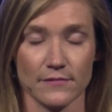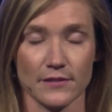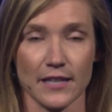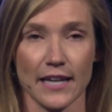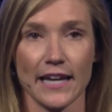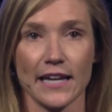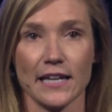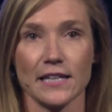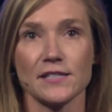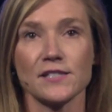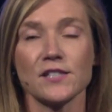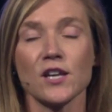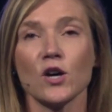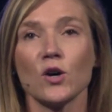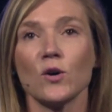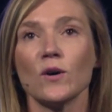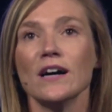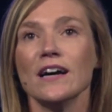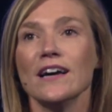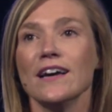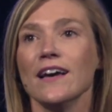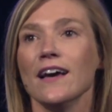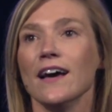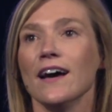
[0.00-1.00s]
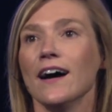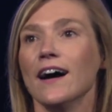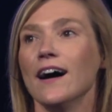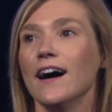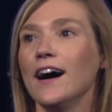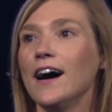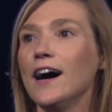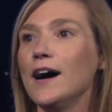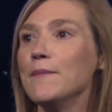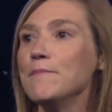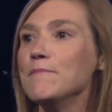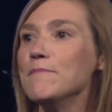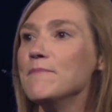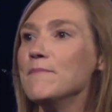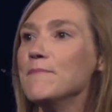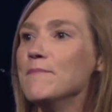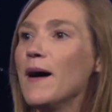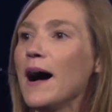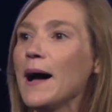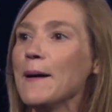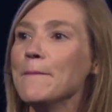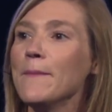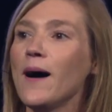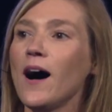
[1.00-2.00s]
Okay, so
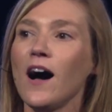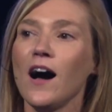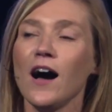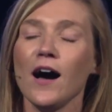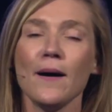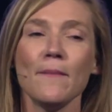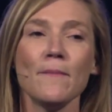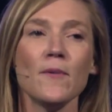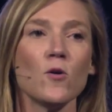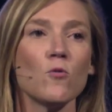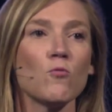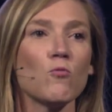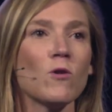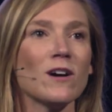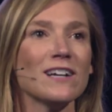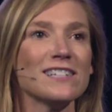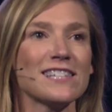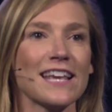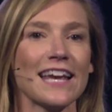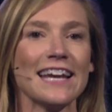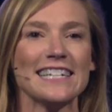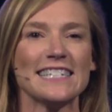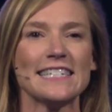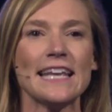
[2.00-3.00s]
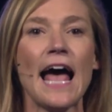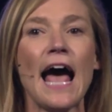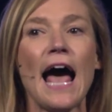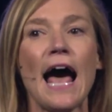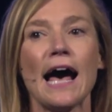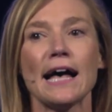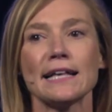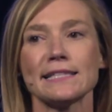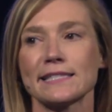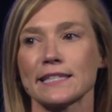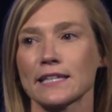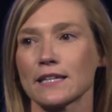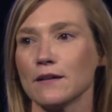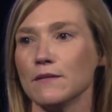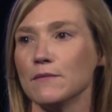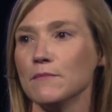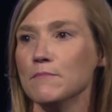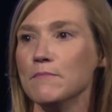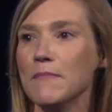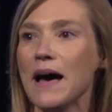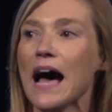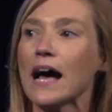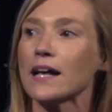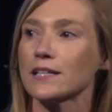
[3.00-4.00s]
my mom was a
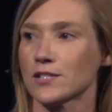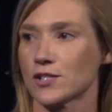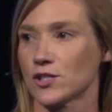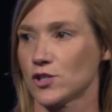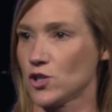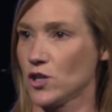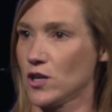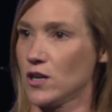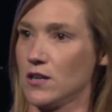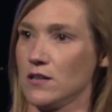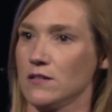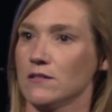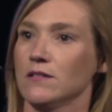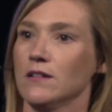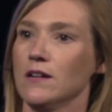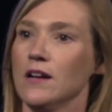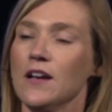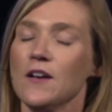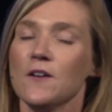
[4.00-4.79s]
taskmaster.